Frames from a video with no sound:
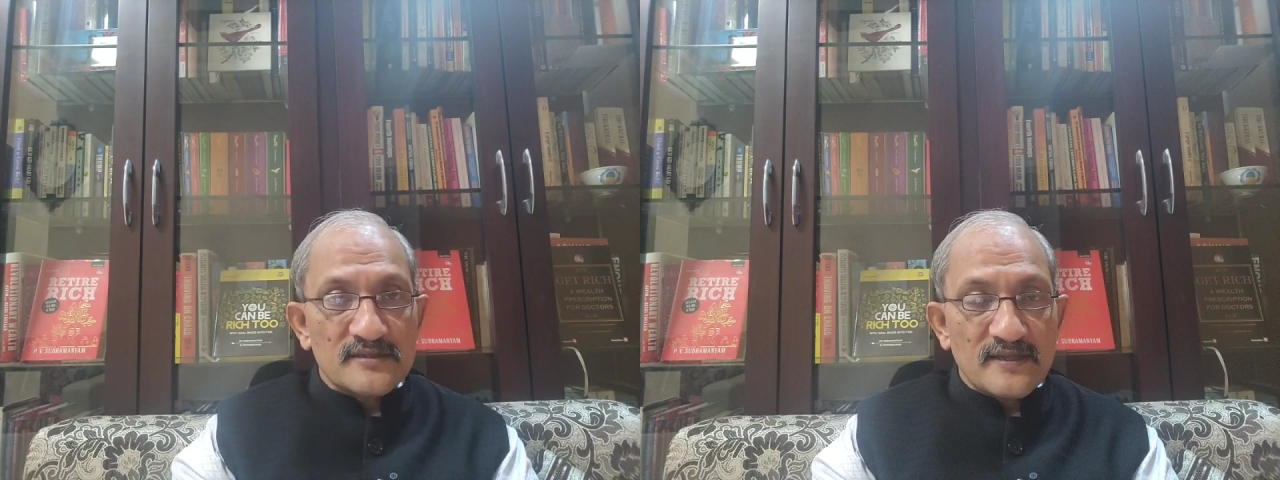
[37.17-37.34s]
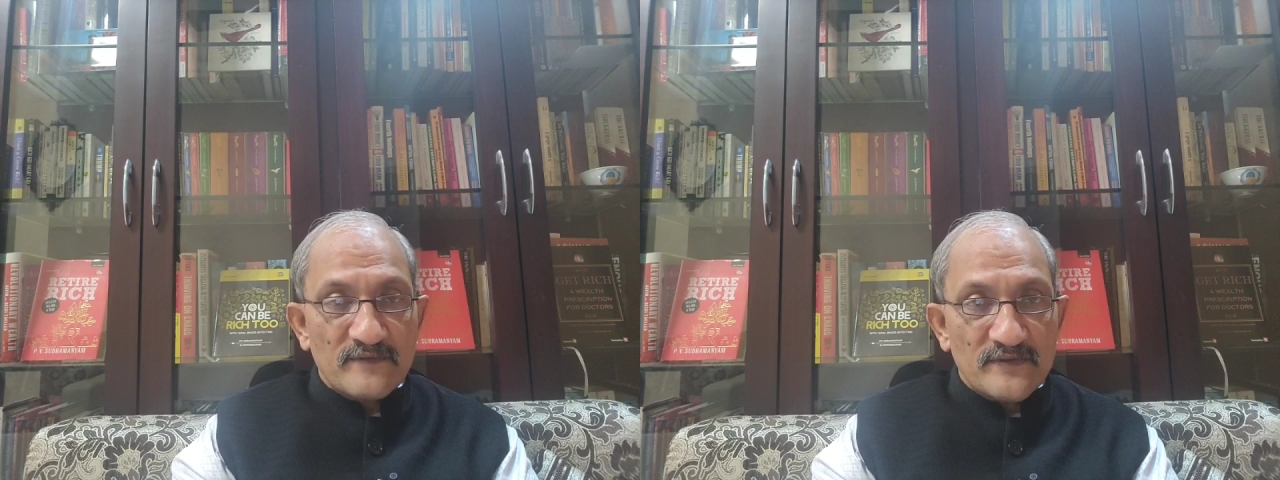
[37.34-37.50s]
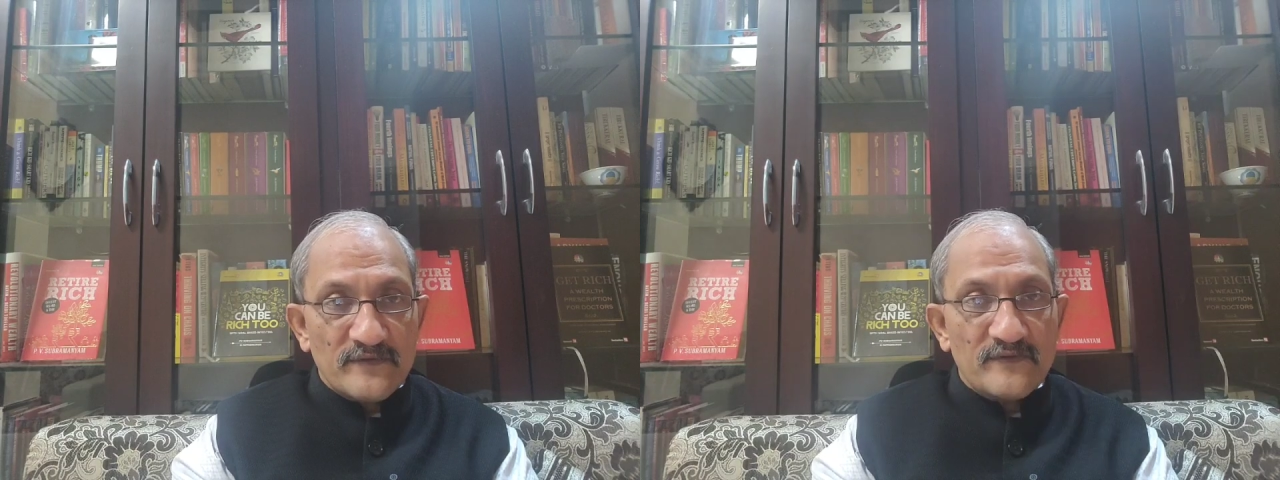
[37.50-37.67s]

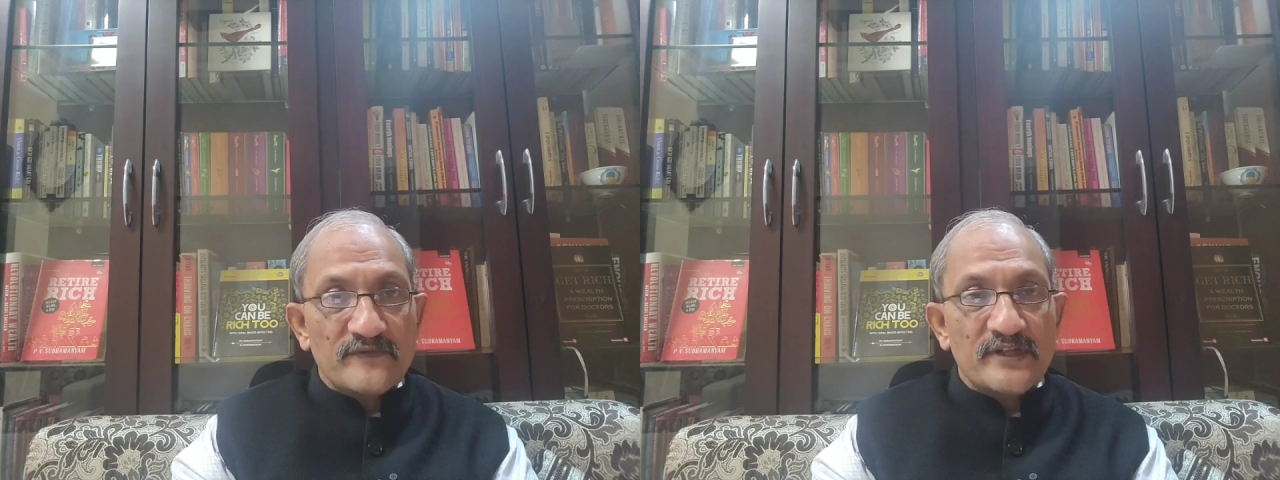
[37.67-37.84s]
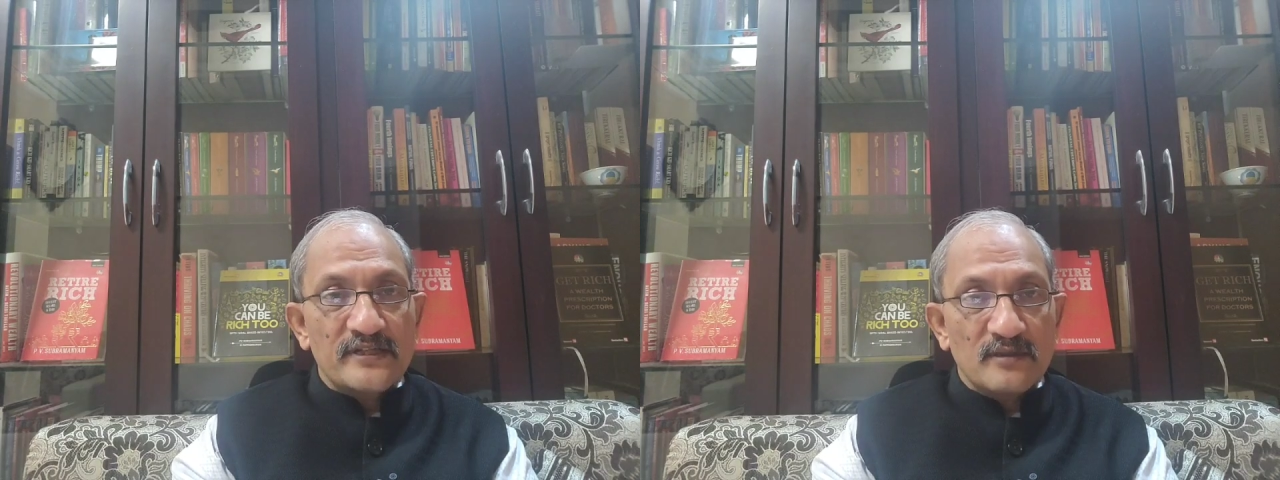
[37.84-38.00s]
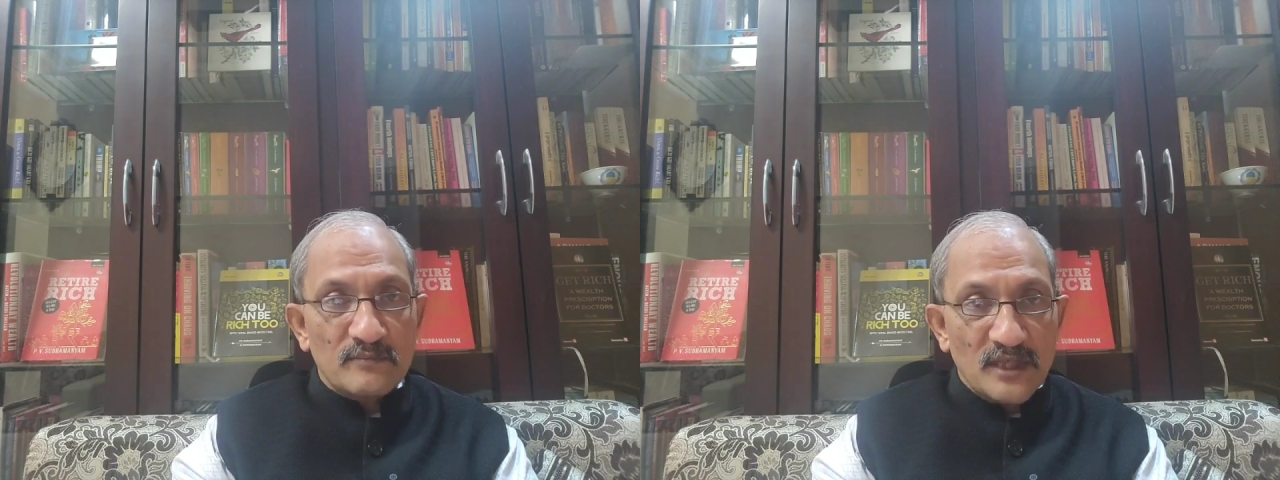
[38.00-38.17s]

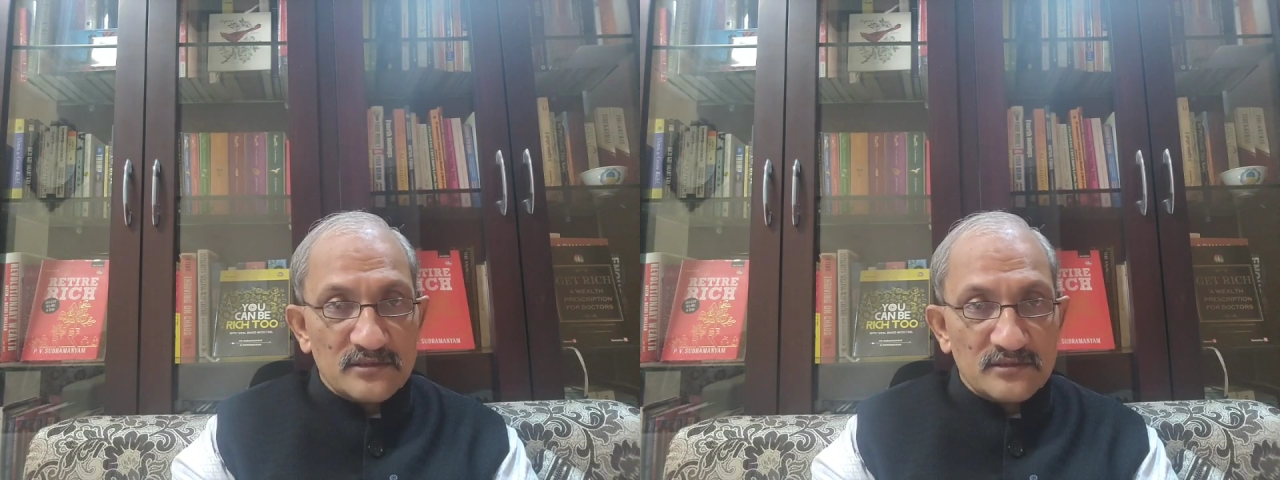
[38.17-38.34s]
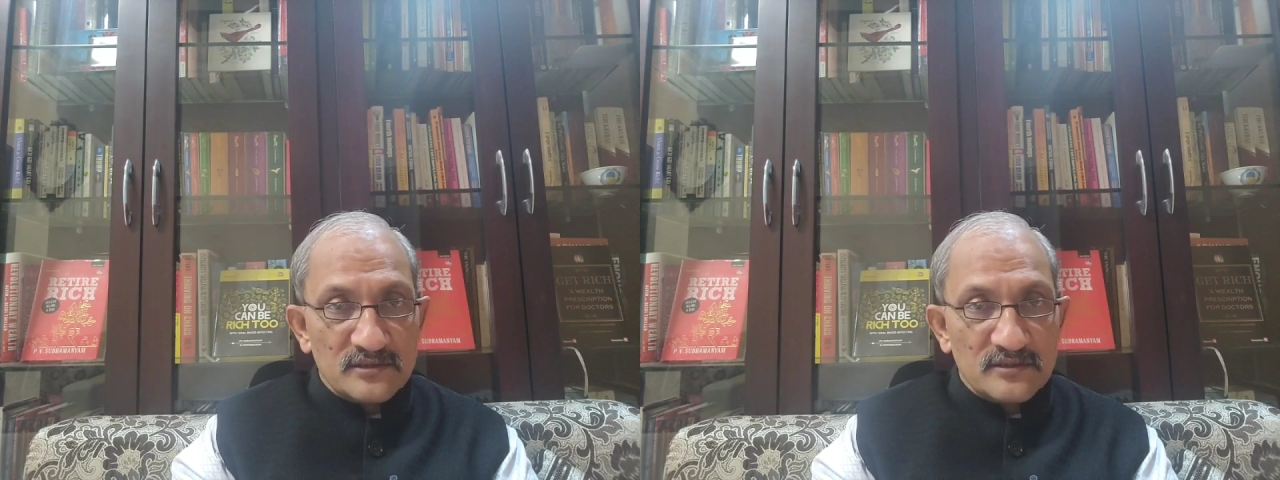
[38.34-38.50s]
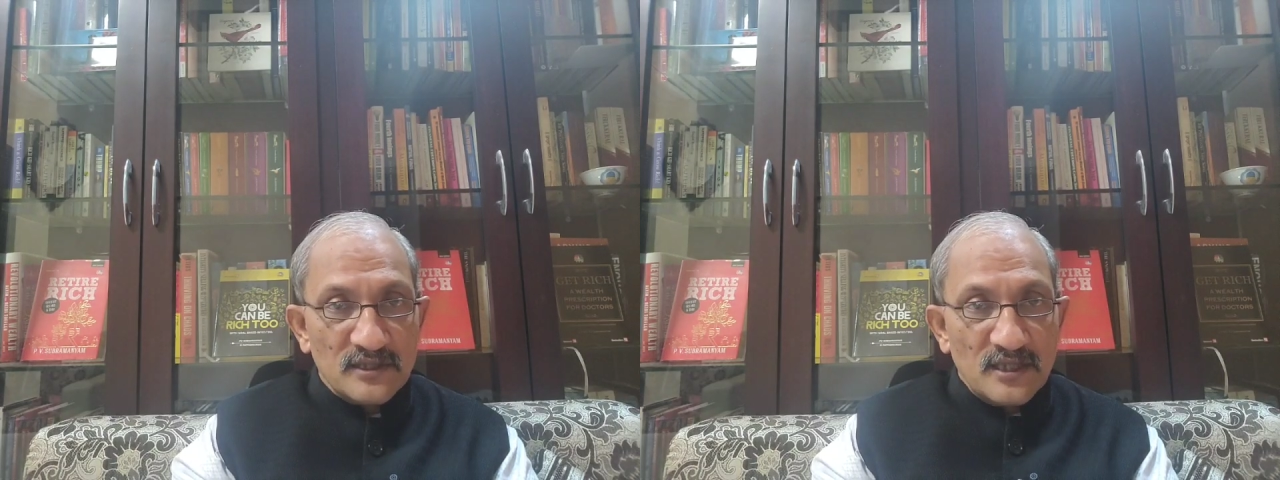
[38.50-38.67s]
750 a
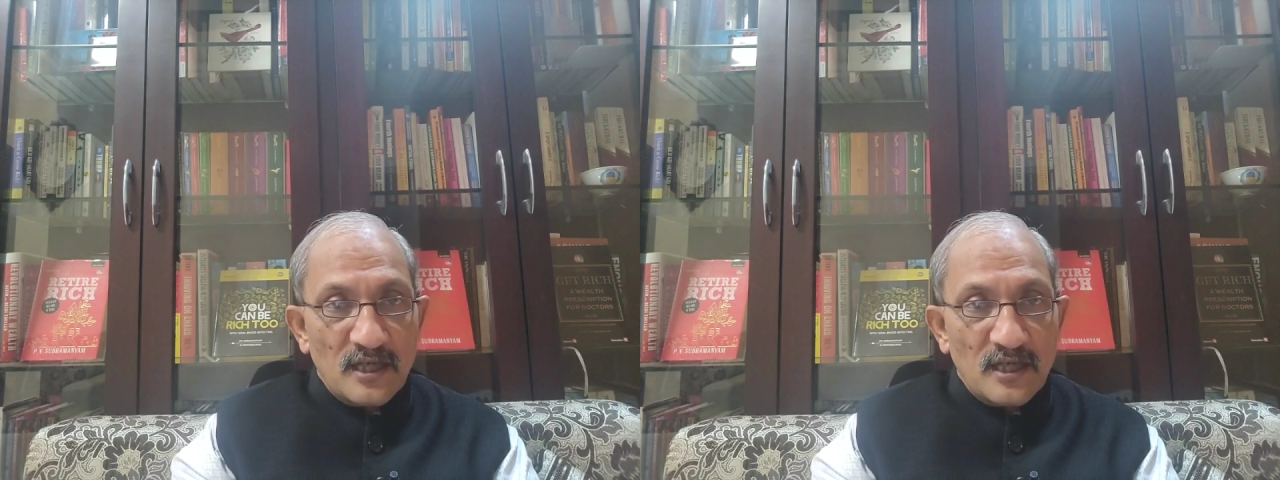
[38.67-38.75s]
month